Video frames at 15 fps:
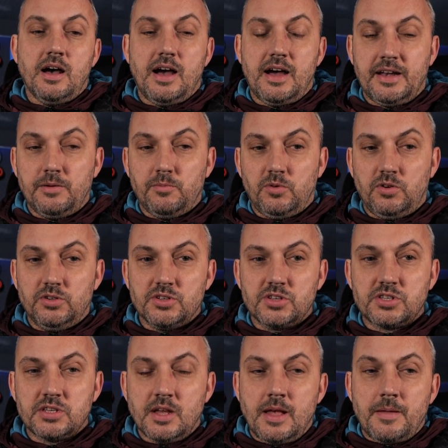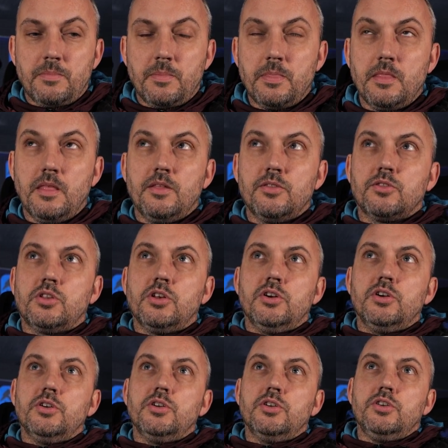and it was
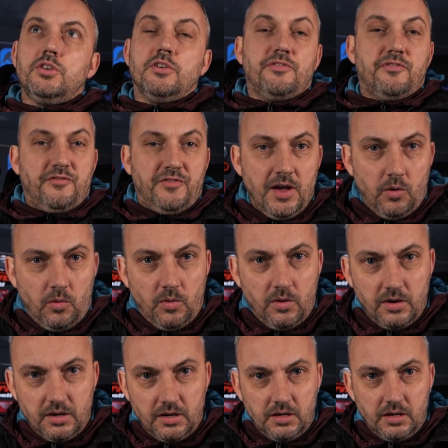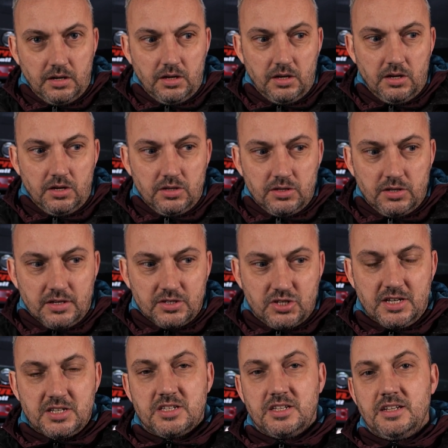that you felt that
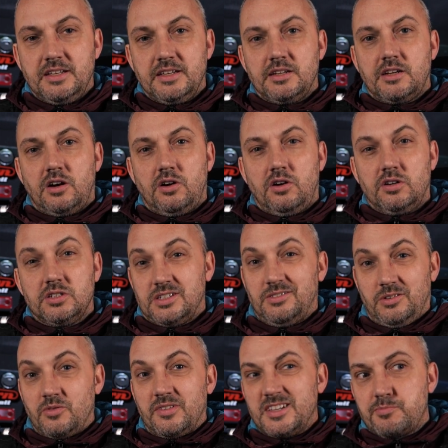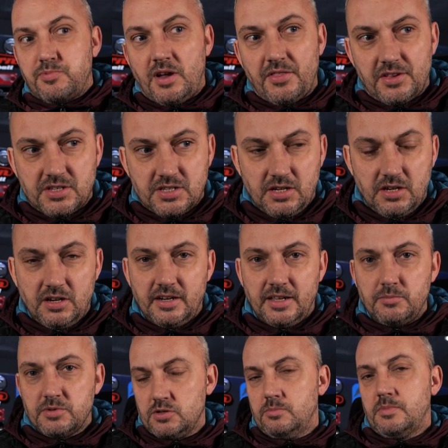Jesse Lingard or his brother certainly
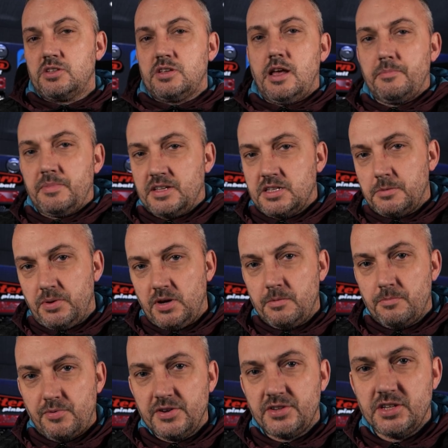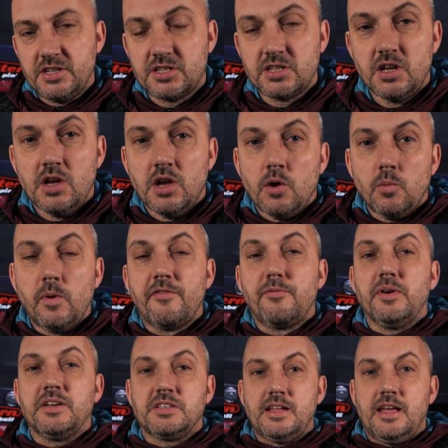was almost happy to burn bridges with
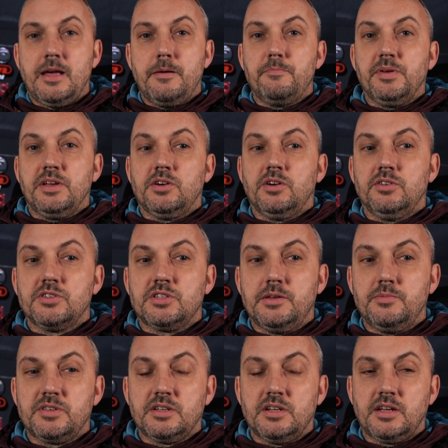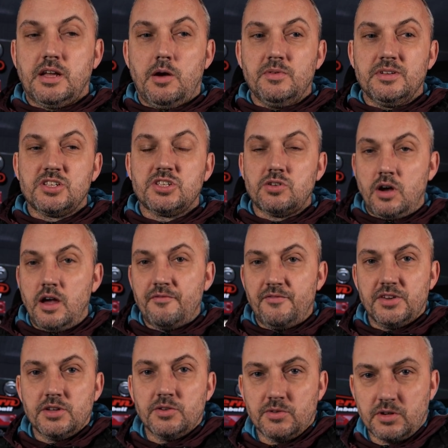West Ham because he was going to go and sign
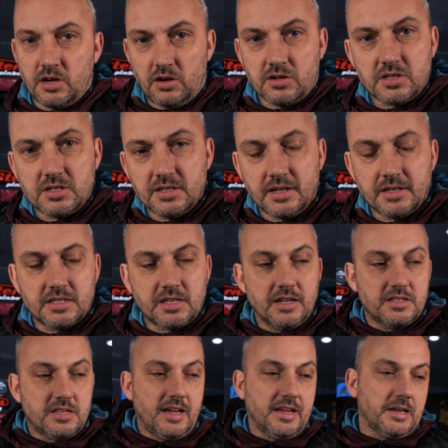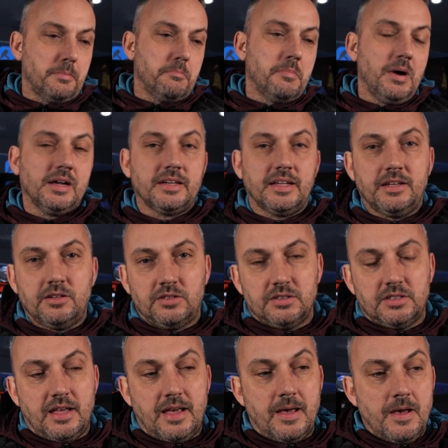for Newcastle and, and, and take the money
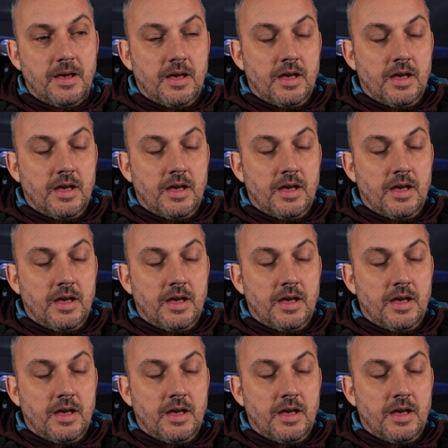on there.